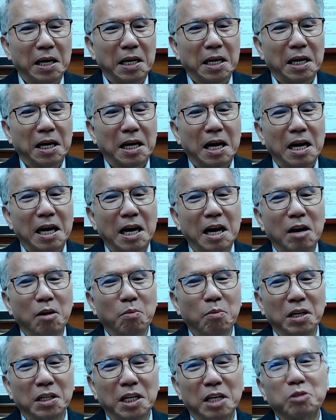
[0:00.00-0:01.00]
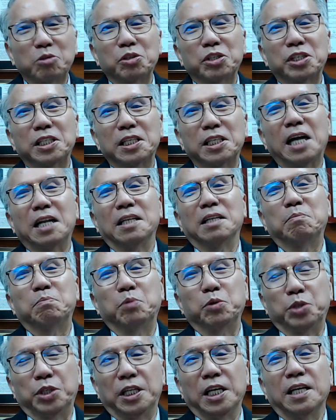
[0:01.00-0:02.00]
Negara wanted to start the
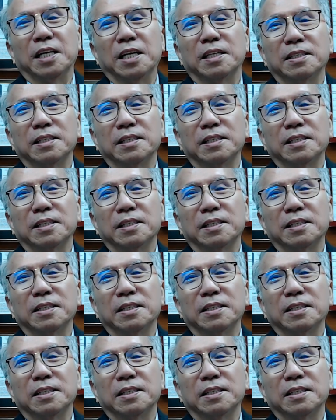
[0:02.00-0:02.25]
boutique